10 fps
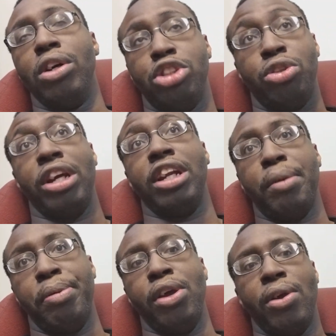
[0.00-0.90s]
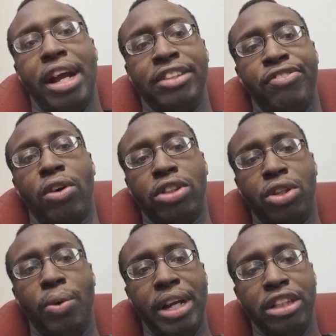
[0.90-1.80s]
Tricking the computer as far as
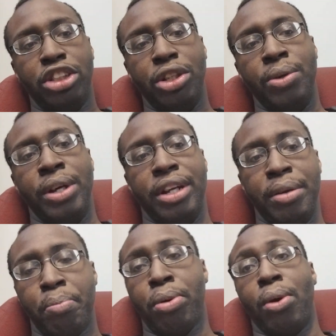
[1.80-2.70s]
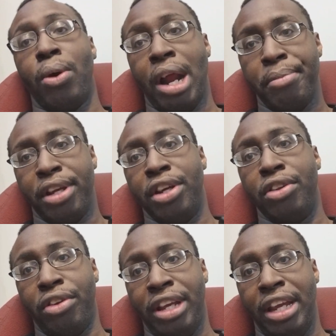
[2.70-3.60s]
going into it and programming
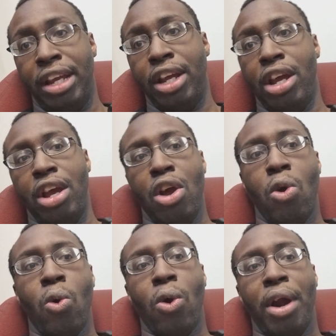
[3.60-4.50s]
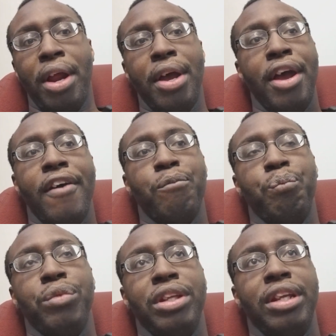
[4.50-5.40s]
another key, or
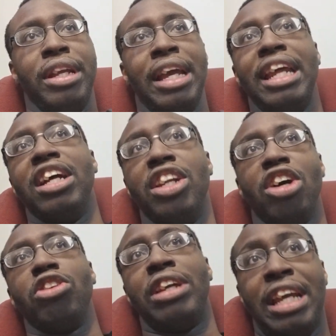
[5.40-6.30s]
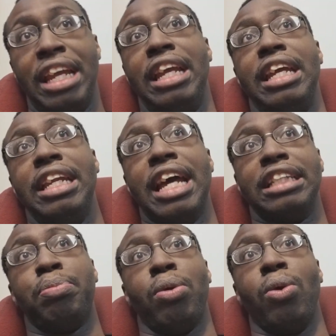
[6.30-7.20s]
getting another key
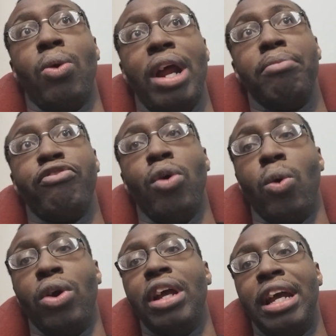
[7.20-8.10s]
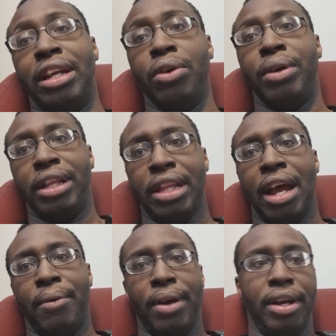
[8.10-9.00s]
that's programmed forward and doing it that way.